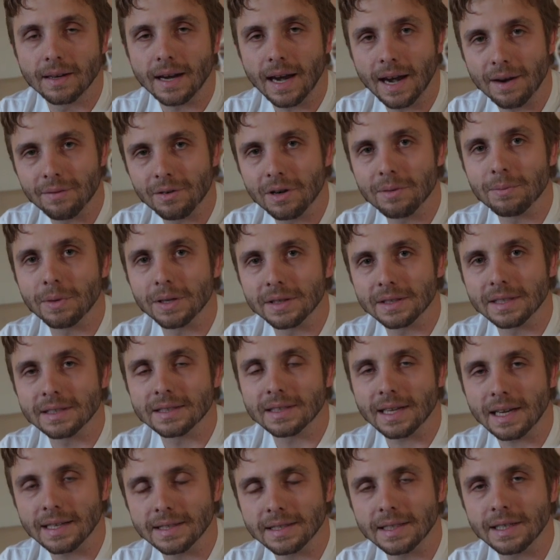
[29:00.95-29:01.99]
Every month this
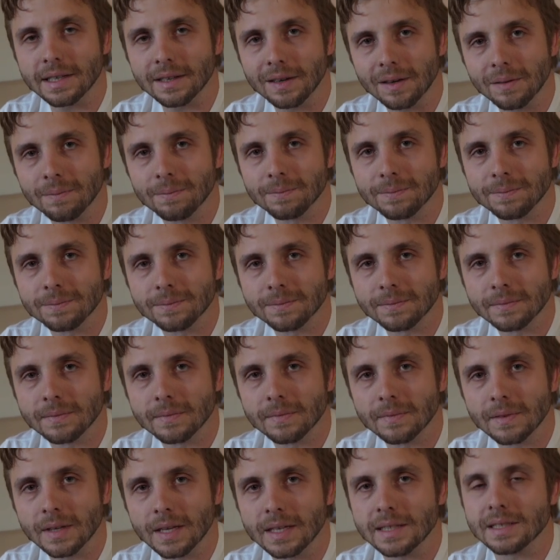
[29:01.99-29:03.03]
guy's here.
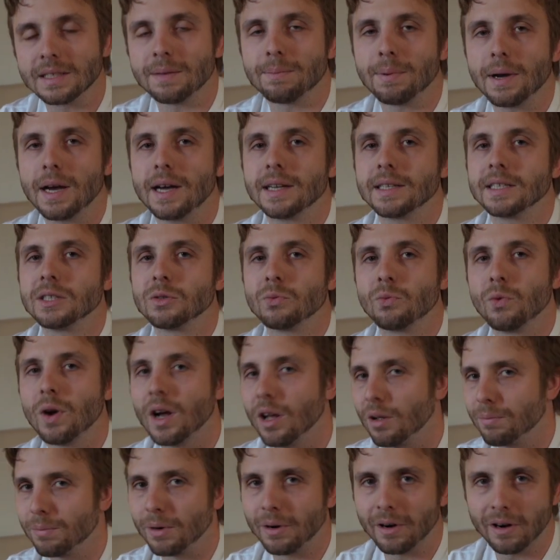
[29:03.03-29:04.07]
His deposit, he's
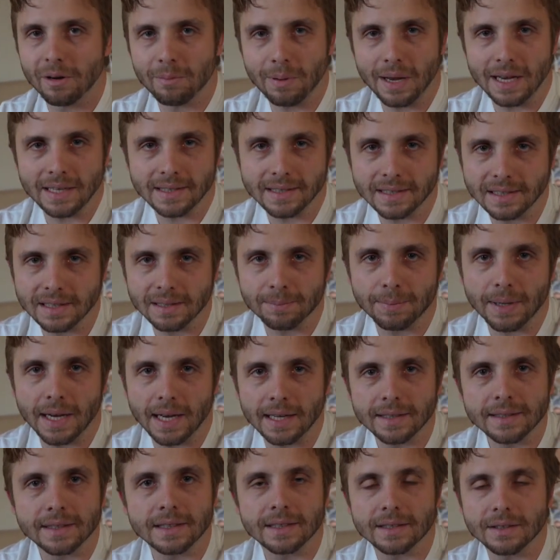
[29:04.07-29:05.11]
well burned past his
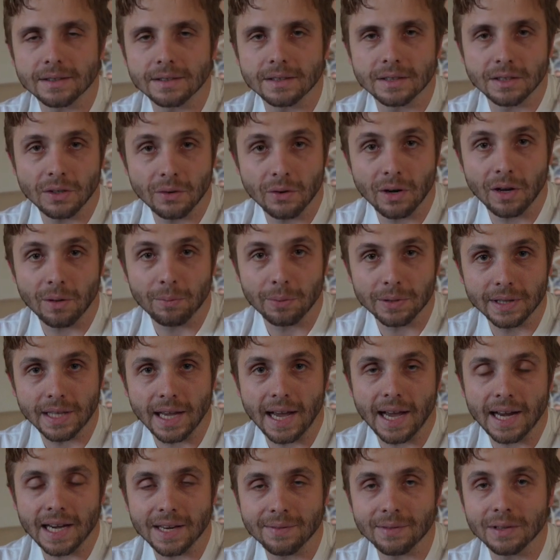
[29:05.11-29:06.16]
deposit, so there's no help with
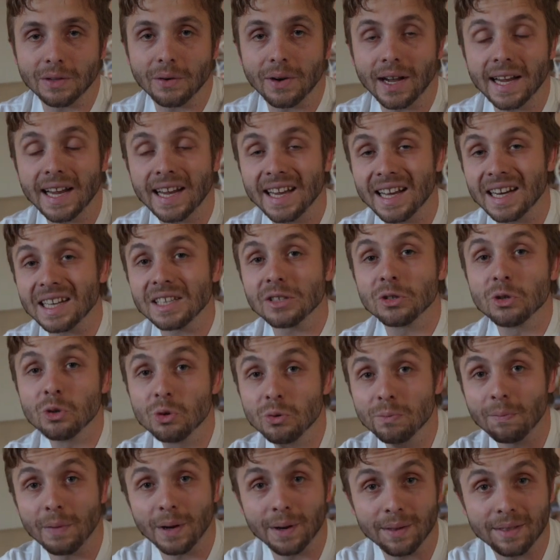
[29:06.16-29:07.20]
that, even though I had a
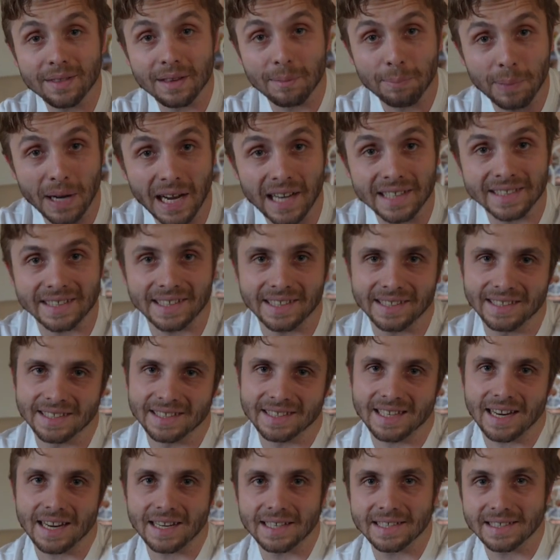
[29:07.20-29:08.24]
2-month deposit on this
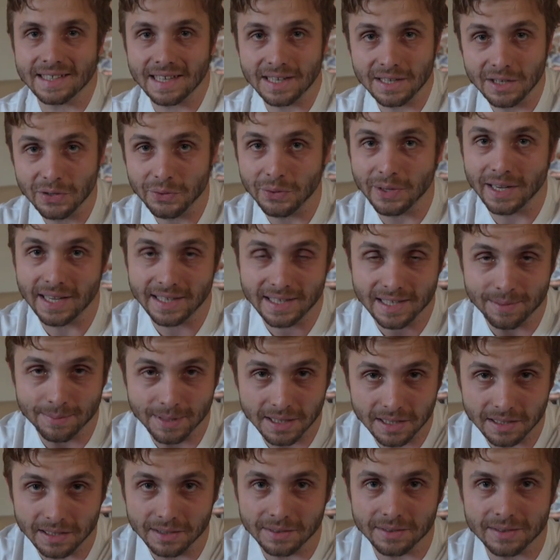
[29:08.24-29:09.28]
guy because I knew he had some
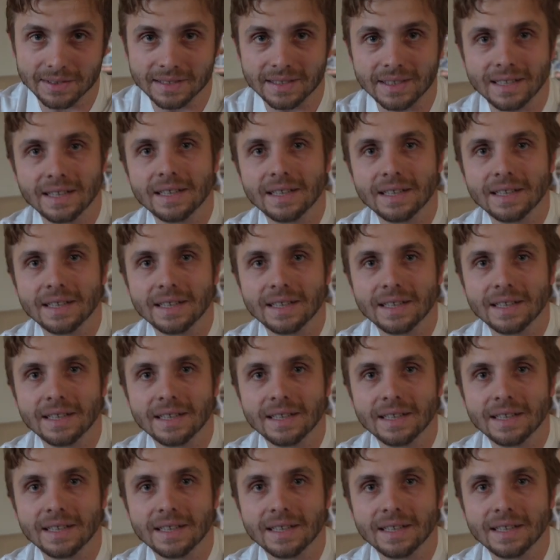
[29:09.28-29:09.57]
issues.